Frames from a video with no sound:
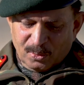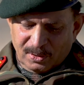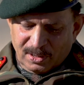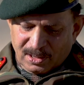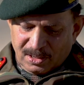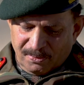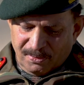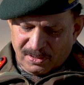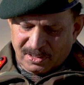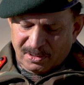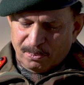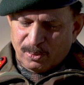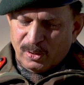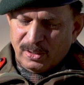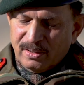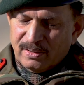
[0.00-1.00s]
So the other
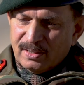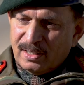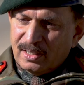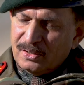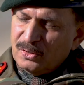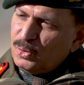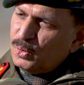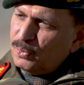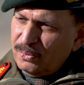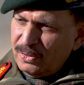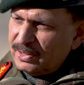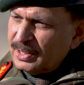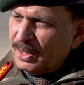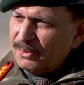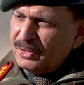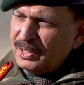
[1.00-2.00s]
friction points are, you know, we
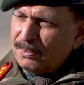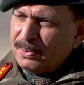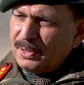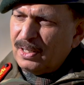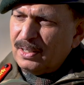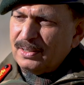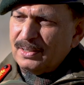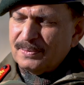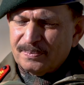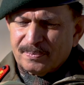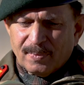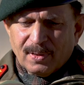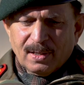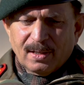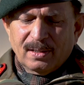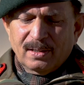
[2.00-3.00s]
start with Depsang.
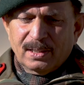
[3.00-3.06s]
Right.